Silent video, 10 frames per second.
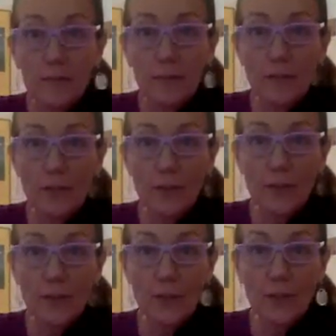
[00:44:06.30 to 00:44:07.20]
Could
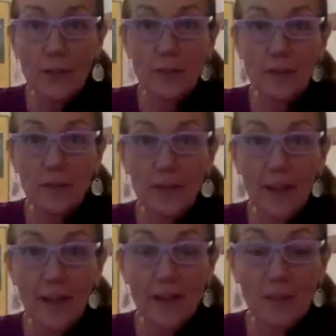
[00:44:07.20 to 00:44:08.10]
talk to her.
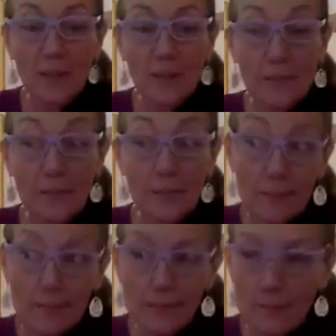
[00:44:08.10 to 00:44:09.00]
Okay?
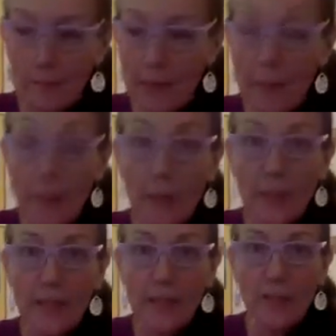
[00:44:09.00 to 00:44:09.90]
Maybe I'll
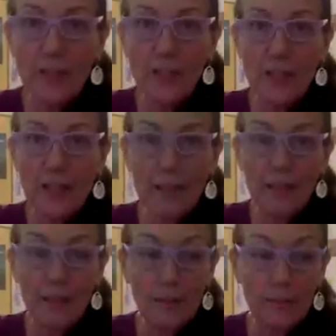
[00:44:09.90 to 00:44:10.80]
pretend she's eating.